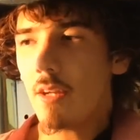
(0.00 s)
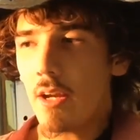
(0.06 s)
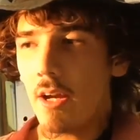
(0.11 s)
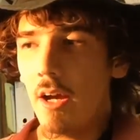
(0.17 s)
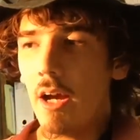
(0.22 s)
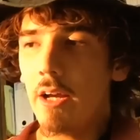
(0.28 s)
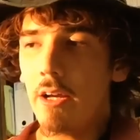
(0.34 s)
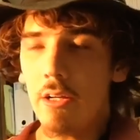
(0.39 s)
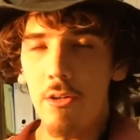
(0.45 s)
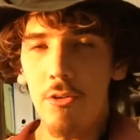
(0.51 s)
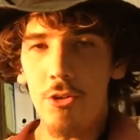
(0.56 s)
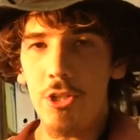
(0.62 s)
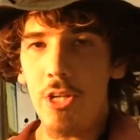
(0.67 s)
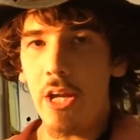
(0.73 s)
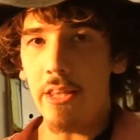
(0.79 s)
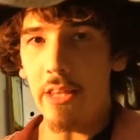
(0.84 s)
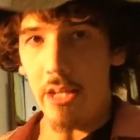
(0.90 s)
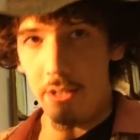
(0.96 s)
I
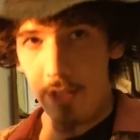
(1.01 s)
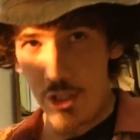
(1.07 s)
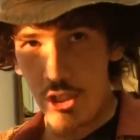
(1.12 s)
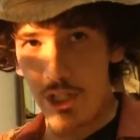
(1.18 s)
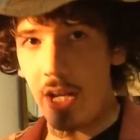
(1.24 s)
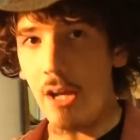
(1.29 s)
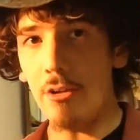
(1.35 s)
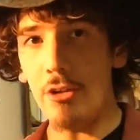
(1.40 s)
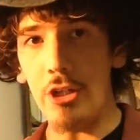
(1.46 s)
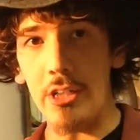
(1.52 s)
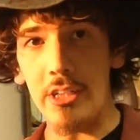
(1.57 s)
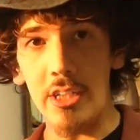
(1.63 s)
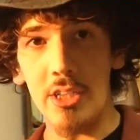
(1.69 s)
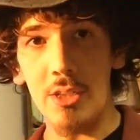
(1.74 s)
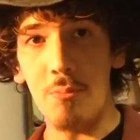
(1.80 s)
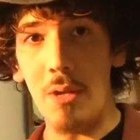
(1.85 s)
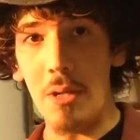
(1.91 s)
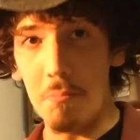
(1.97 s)
understand that nostalgic
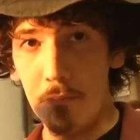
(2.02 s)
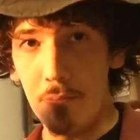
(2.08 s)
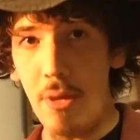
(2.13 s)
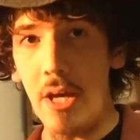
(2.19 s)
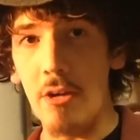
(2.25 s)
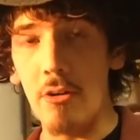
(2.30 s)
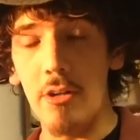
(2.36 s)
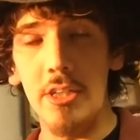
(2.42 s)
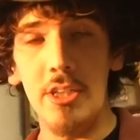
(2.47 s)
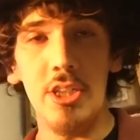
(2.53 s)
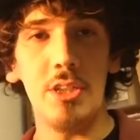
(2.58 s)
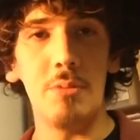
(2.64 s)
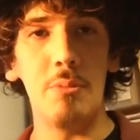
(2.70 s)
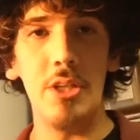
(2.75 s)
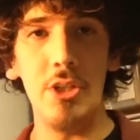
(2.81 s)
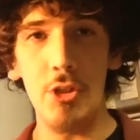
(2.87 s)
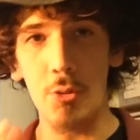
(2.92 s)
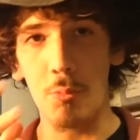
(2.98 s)
doesn't mean better. It just
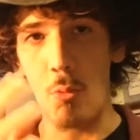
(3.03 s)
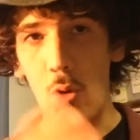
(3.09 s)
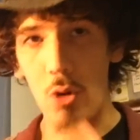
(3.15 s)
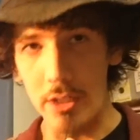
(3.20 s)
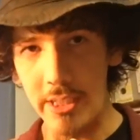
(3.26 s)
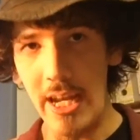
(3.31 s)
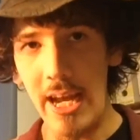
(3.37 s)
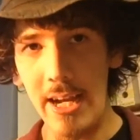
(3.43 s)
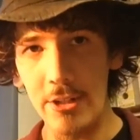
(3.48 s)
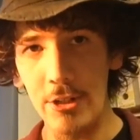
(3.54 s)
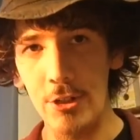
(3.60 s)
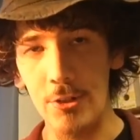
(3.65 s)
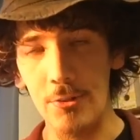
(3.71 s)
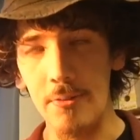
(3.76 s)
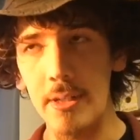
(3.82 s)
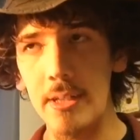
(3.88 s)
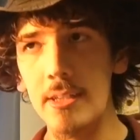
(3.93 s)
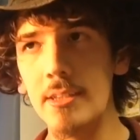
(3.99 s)
means you're more attached
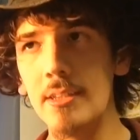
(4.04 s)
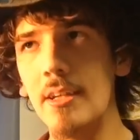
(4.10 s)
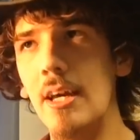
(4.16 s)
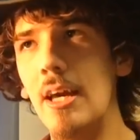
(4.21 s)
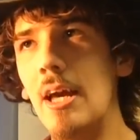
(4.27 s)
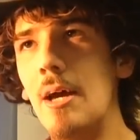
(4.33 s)
to it.